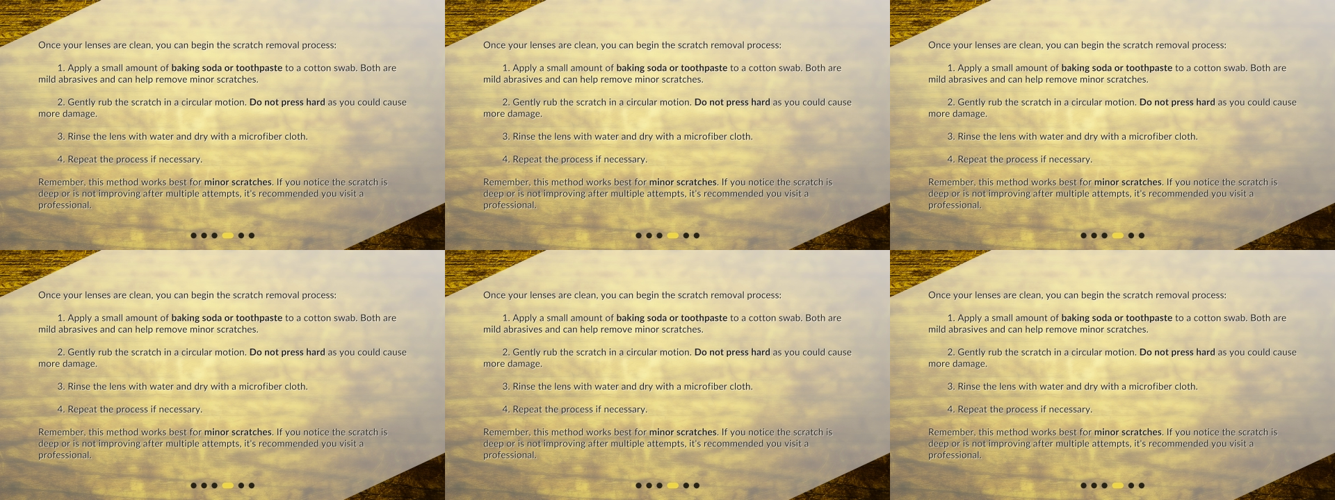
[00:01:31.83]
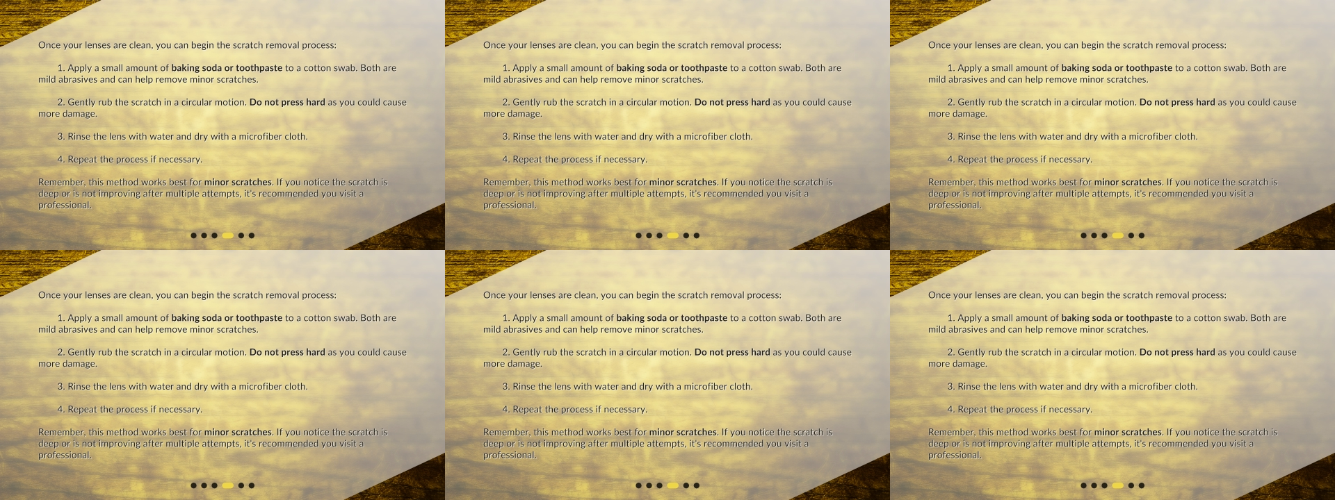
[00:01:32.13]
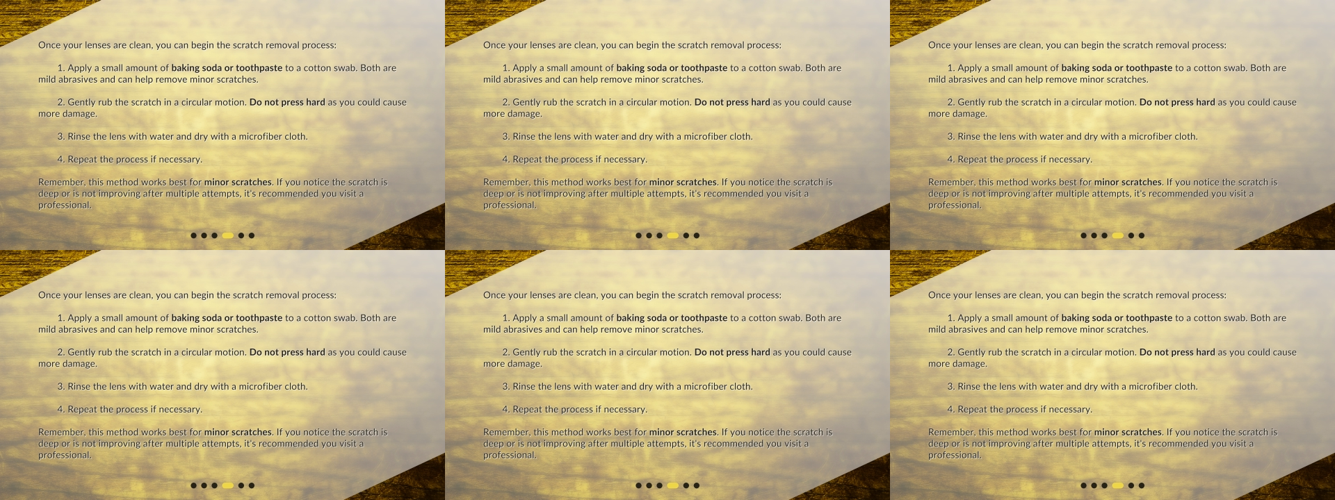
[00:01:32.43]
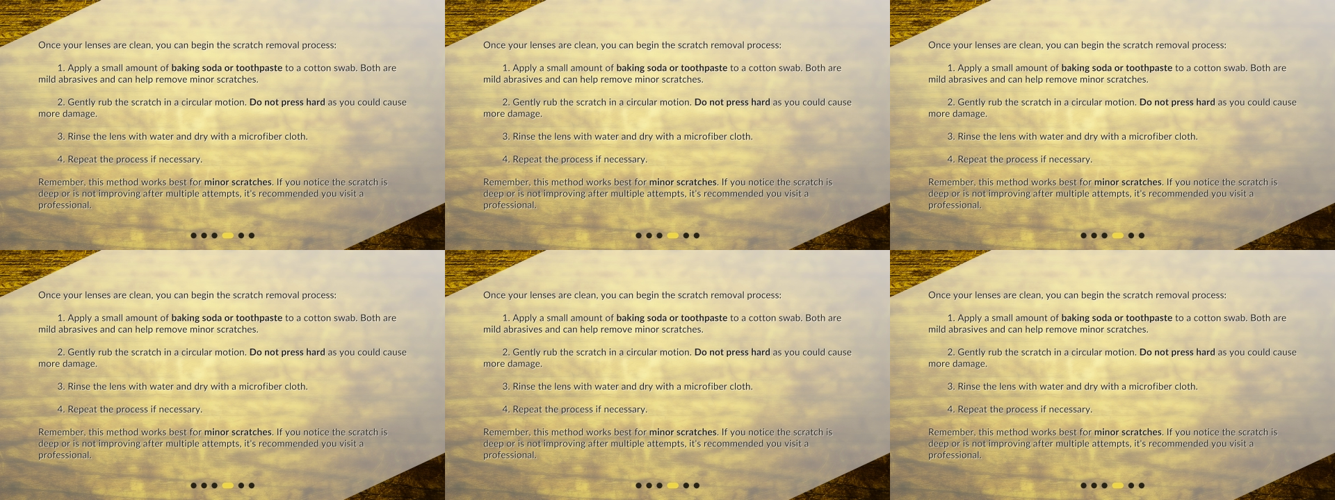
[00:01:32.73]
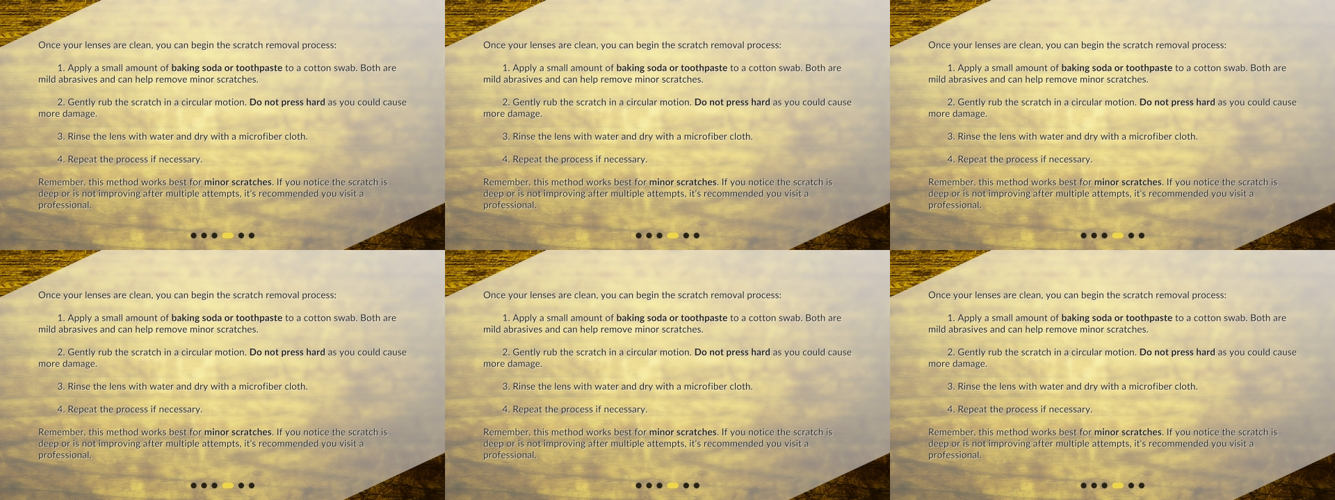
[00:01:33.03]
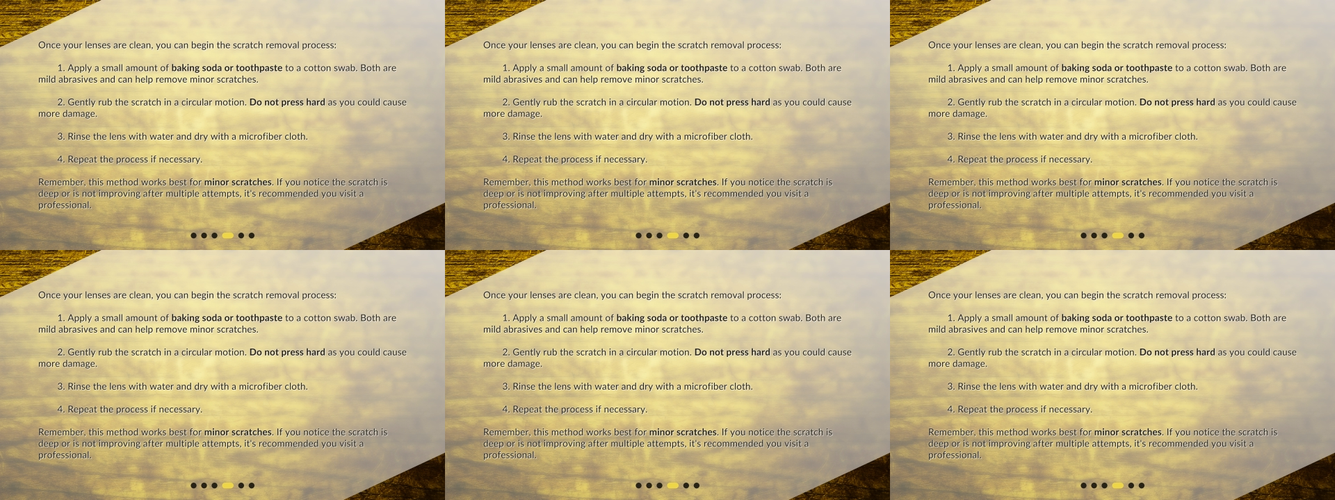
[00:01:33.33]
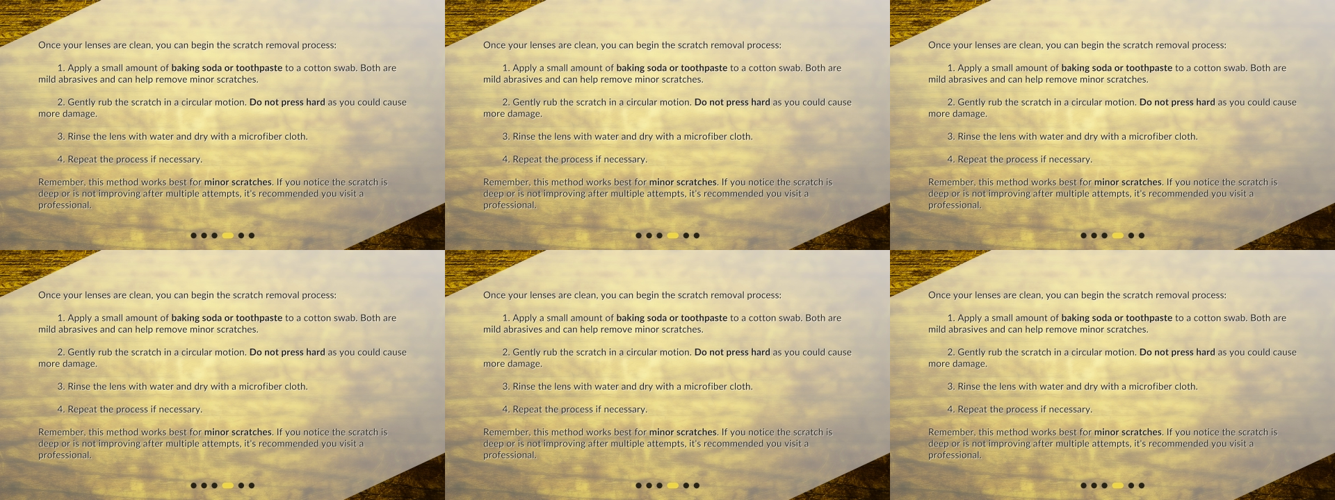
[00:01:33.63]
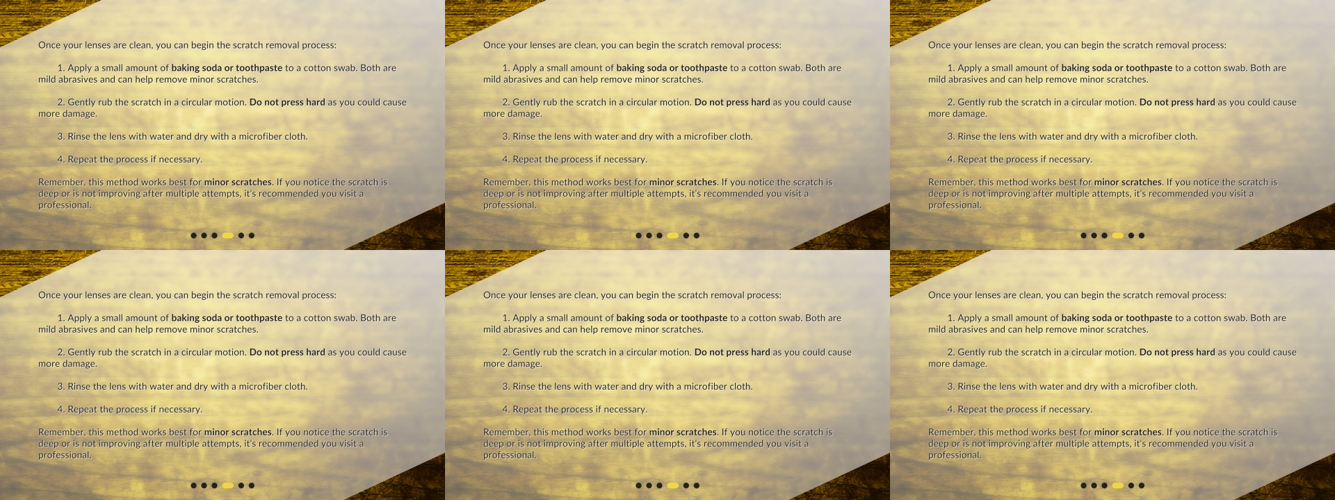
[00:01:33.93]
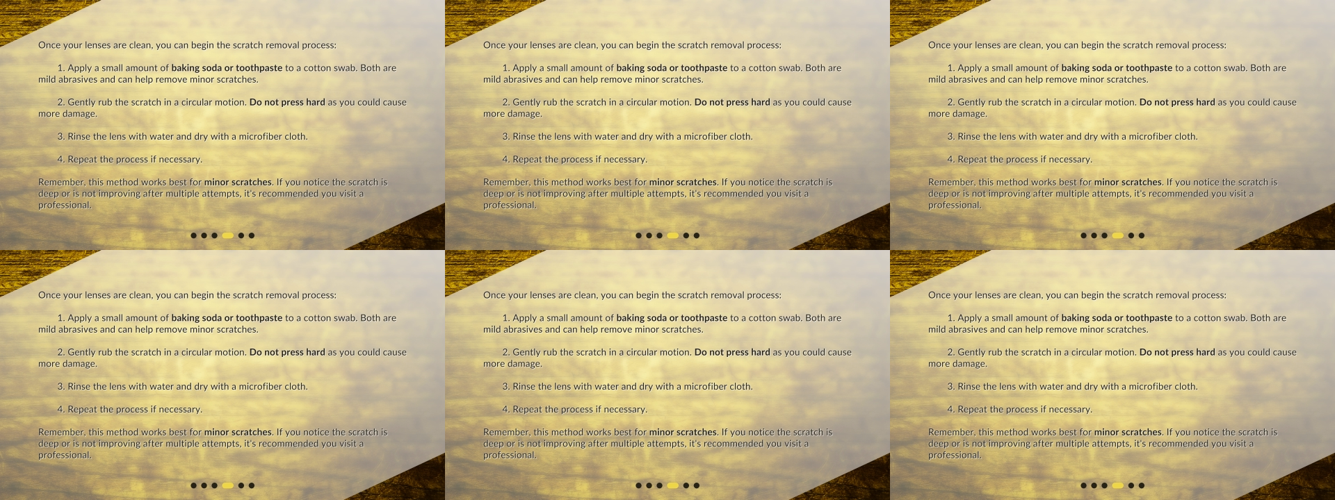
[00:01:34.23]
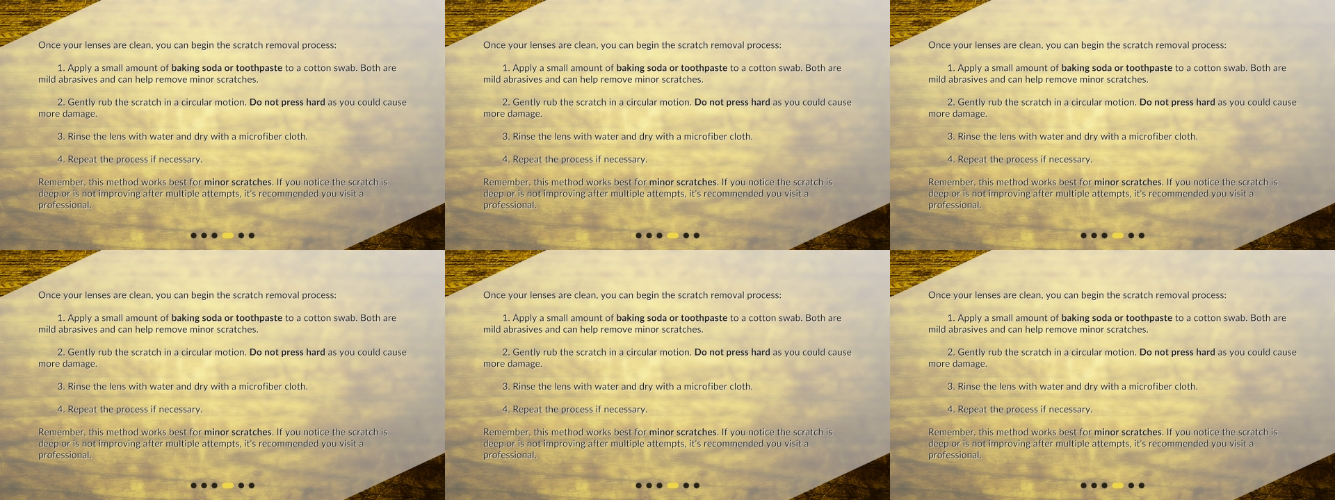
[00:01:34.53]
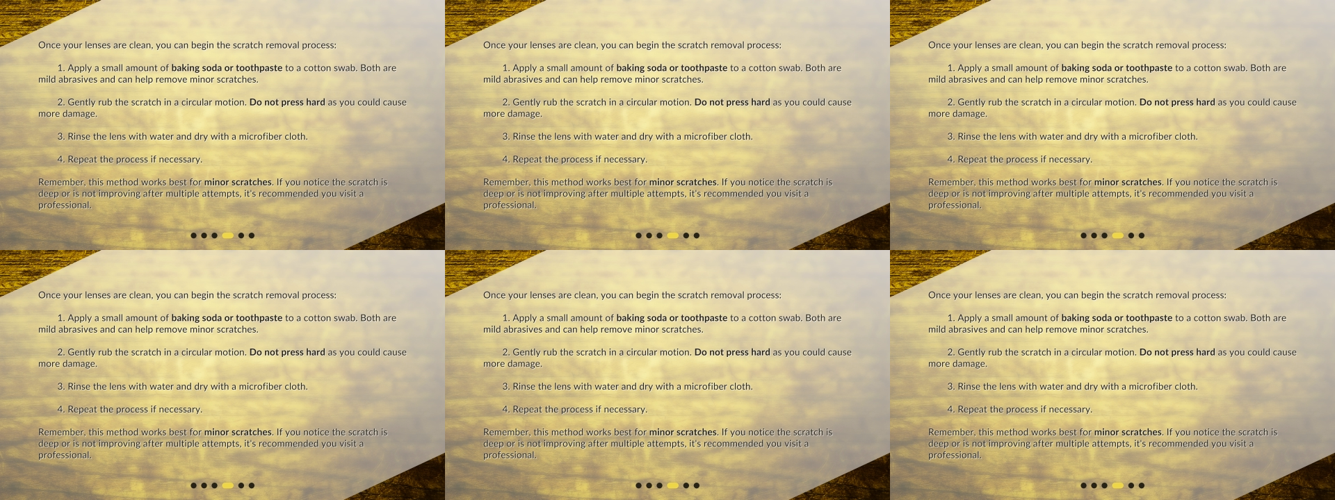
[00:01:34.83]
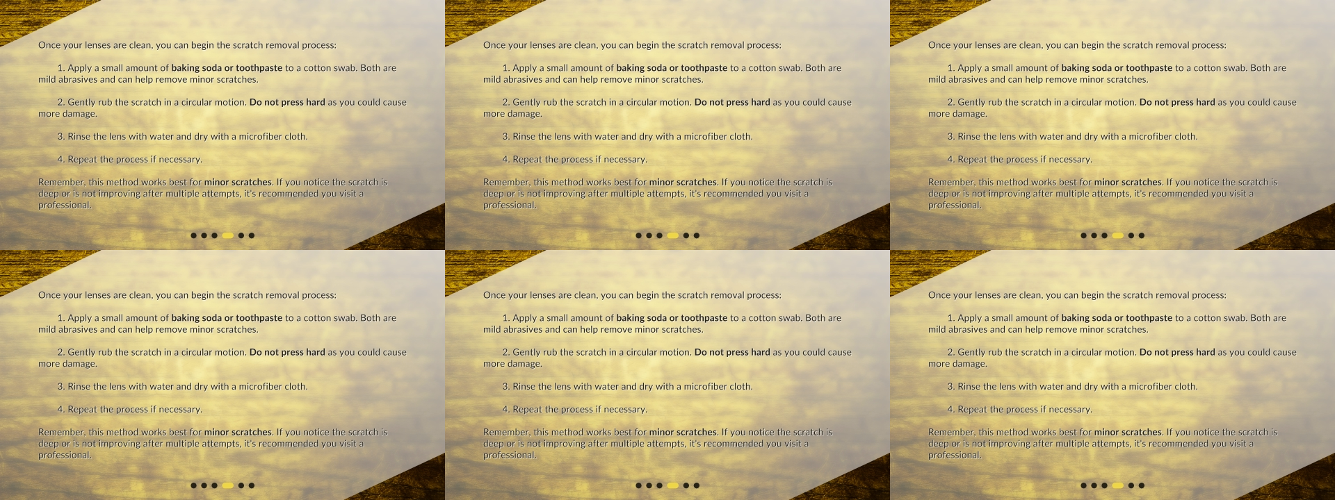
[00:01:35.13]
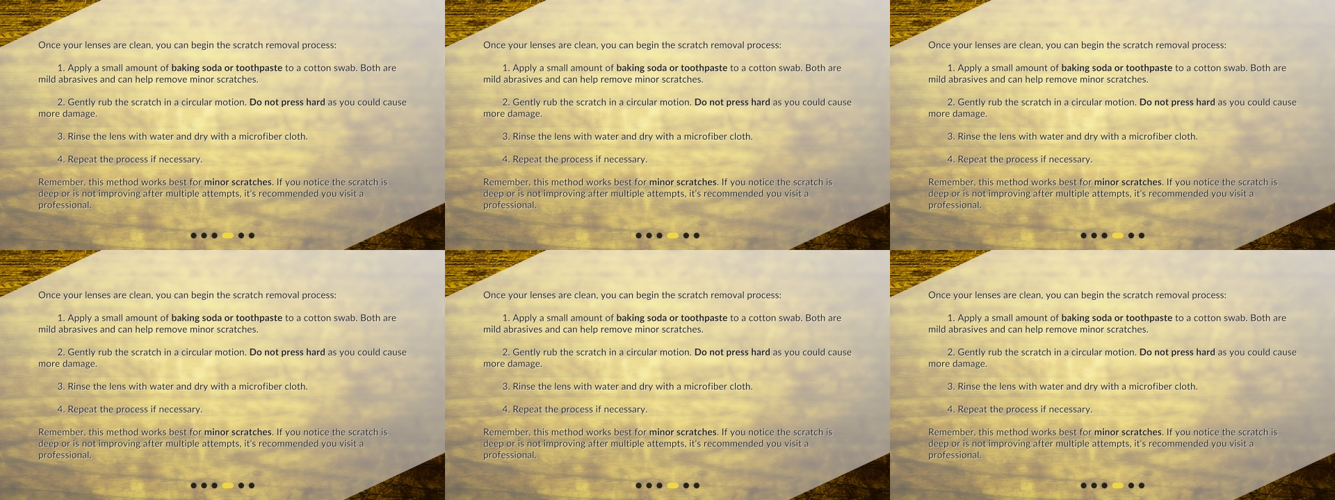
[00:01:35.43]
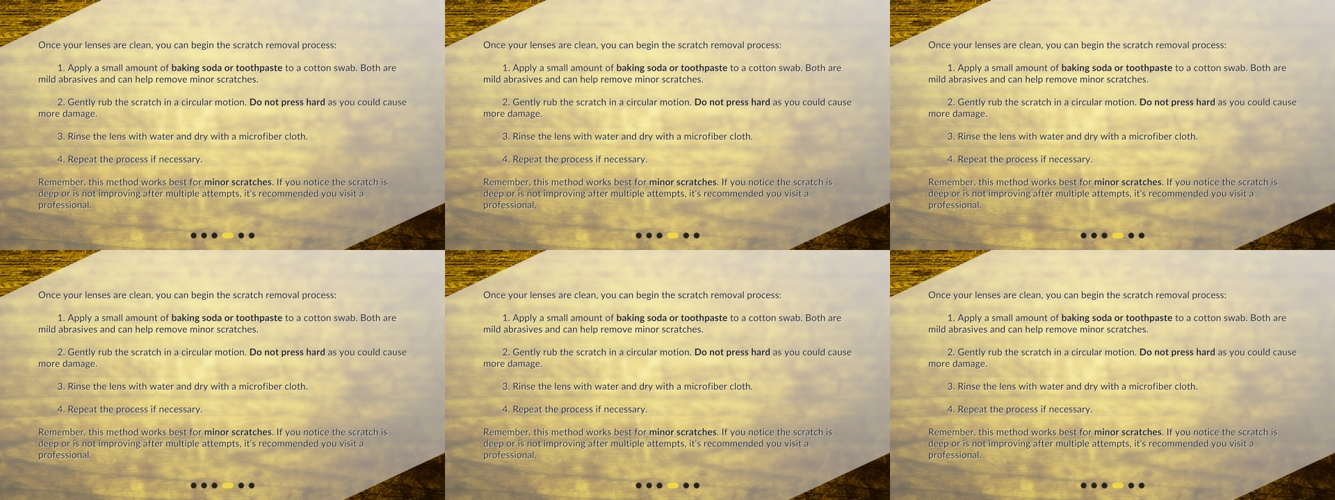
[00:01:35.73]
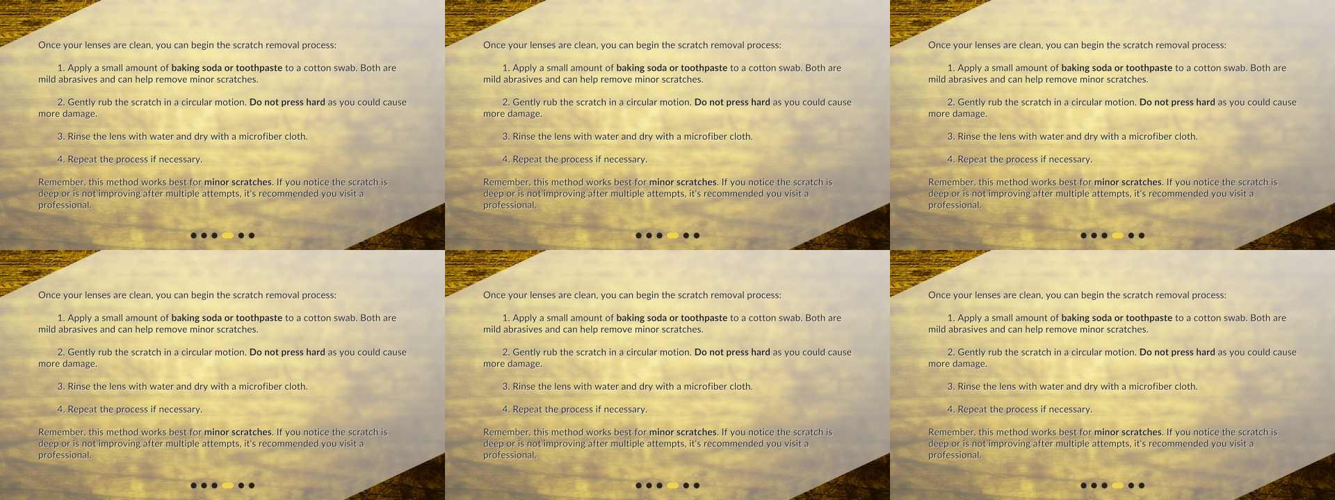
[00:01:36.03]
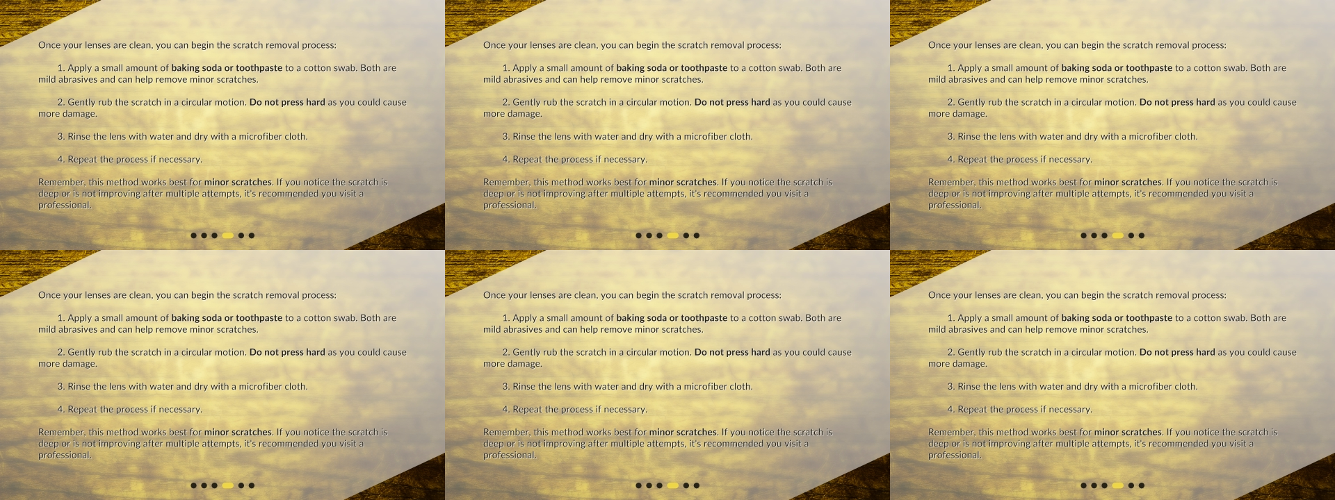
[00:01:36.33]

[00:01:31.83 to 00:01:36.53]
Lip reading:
No face is visible, so there are no lips to read.